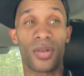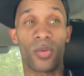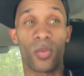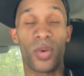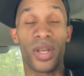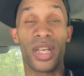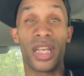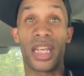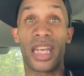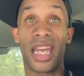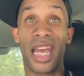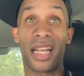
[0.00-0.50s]

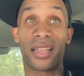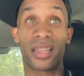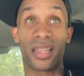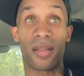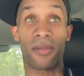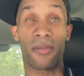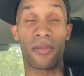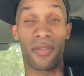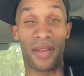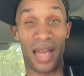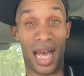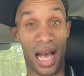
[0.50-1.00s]
we get the
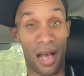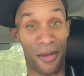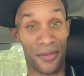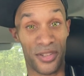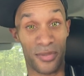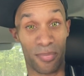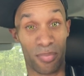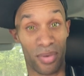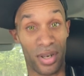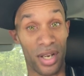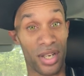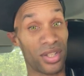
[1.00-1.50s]
valve
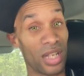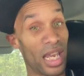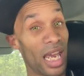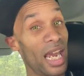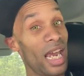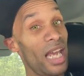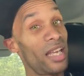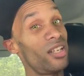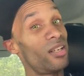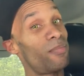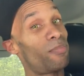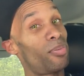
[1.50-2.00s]
springs
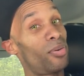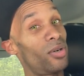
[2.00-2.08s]
and the